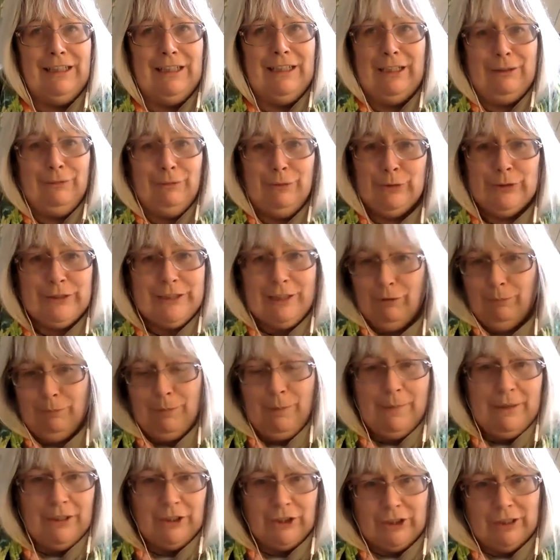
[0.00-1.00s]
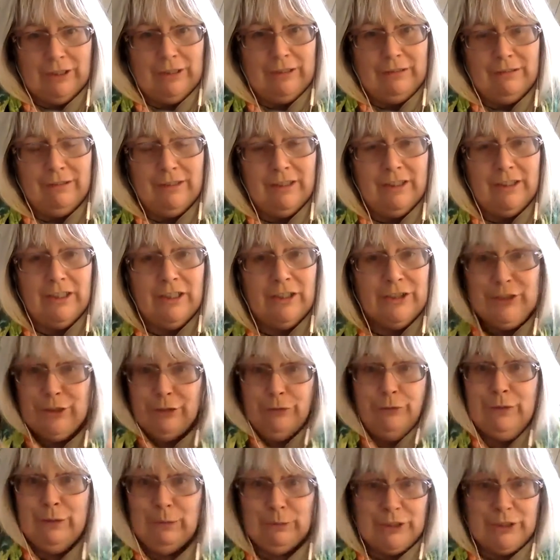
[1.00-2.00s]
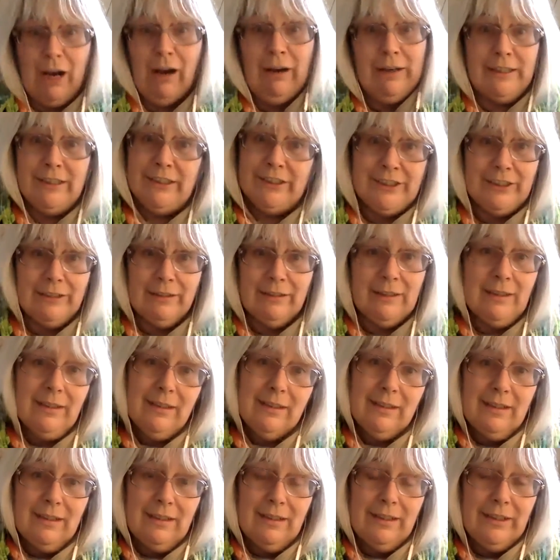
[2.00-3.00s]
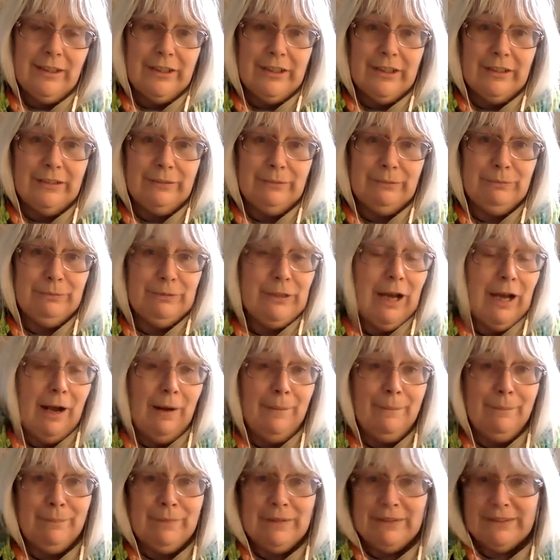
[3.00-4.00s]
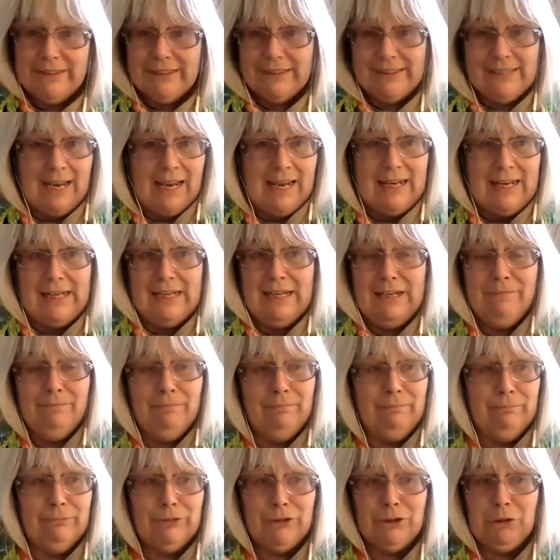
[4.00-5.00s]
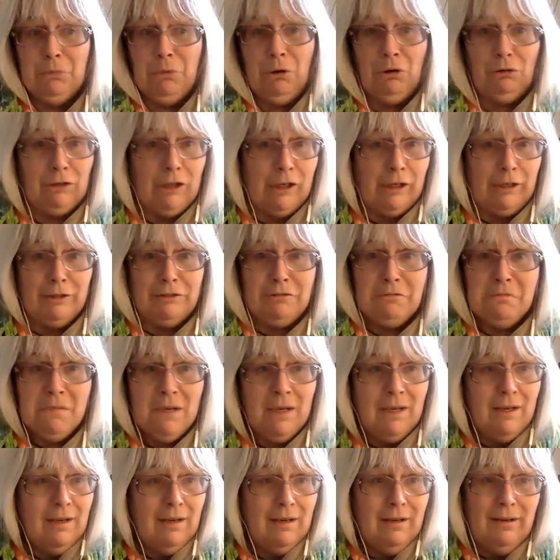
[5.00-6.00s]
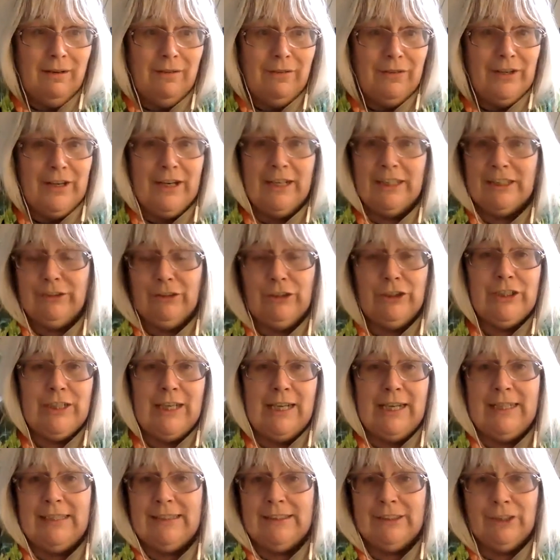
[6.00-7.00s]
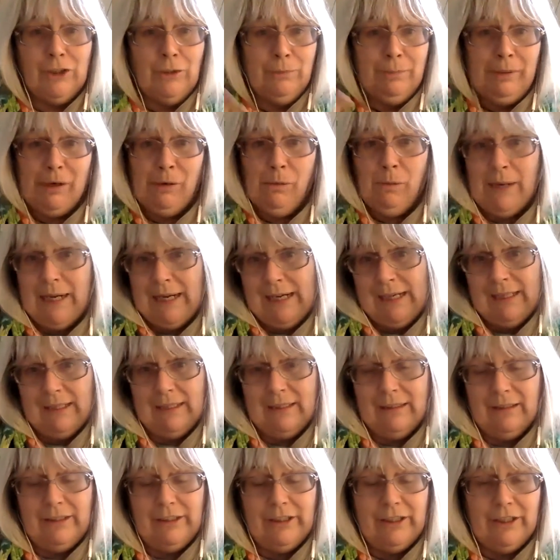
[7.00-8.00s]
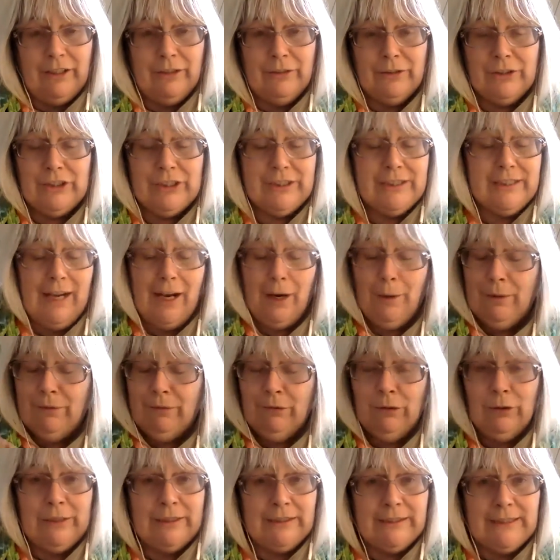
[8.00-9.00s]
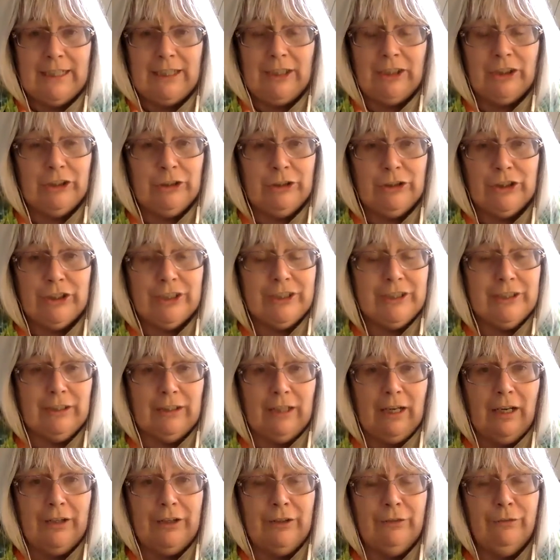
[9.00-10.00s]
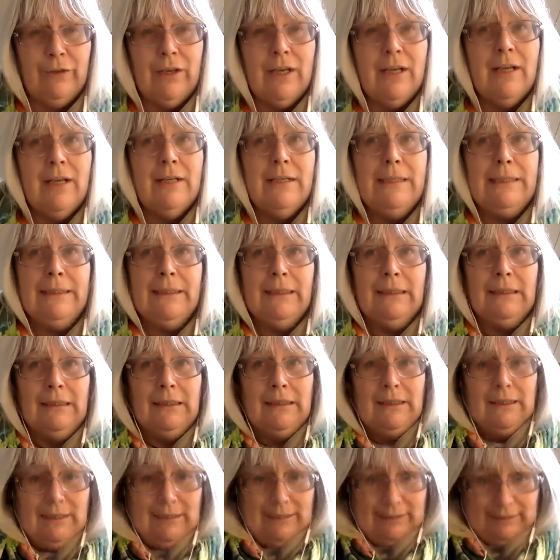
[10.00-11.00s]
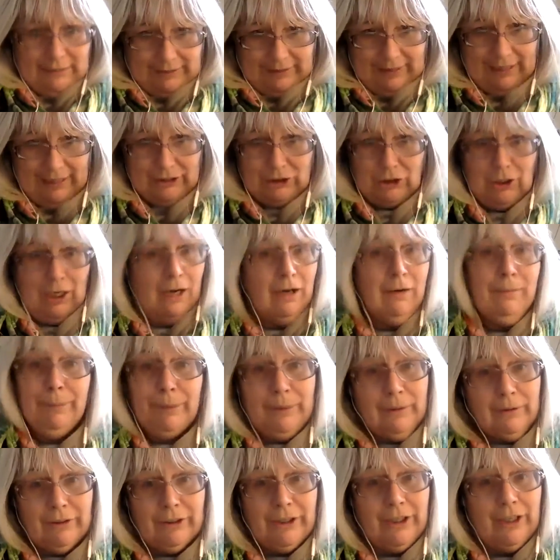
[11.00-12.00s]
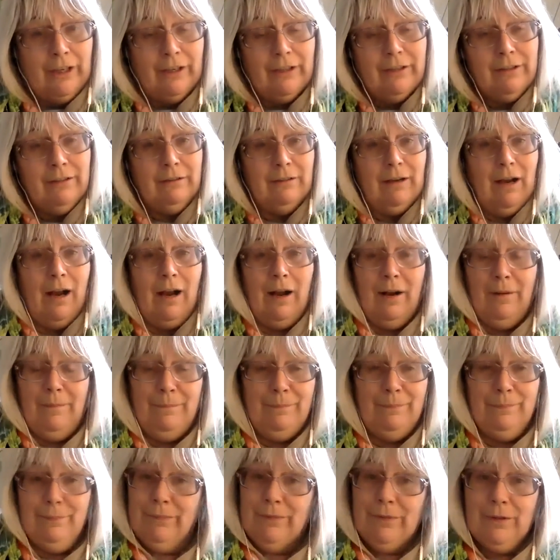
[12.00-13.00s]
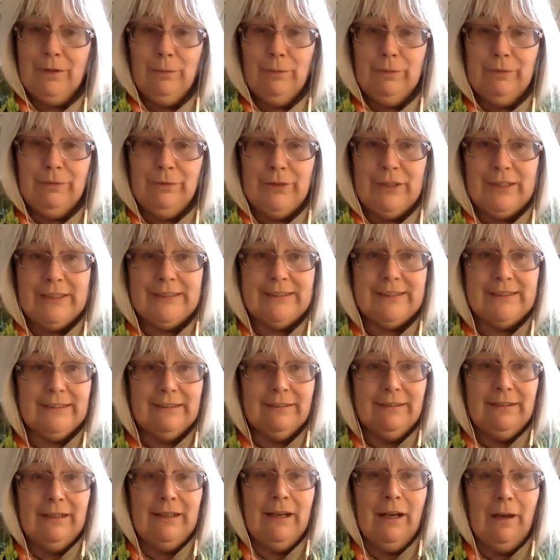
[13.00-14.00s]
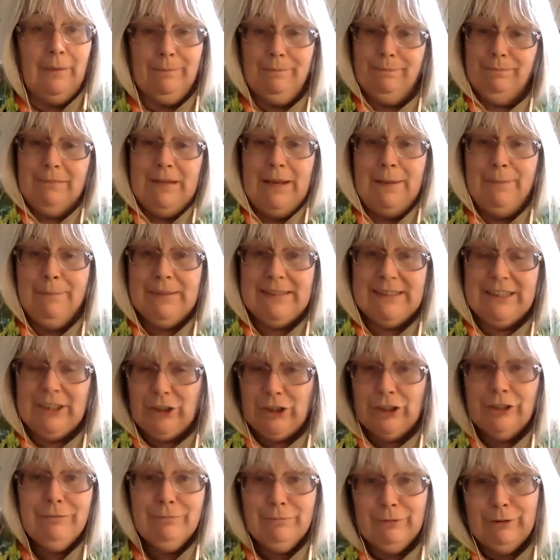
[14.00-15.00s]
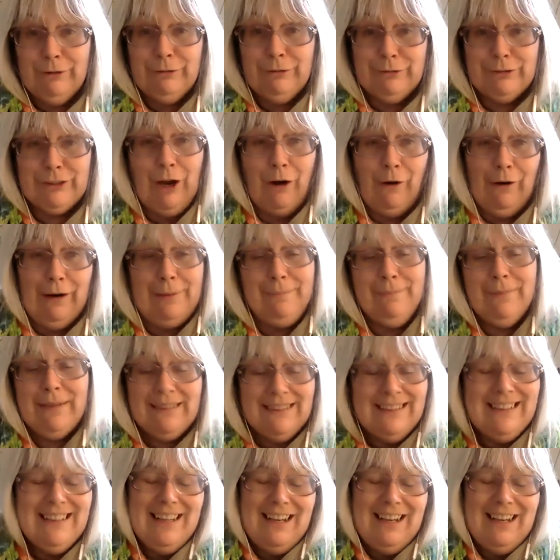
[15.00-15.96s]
give yourself permission, you know, to feel tired. You know, today, tomorrow, the next few days, it could be a week, you know, just however long it takes you just to kind of catch up, you know, with this imposition of time,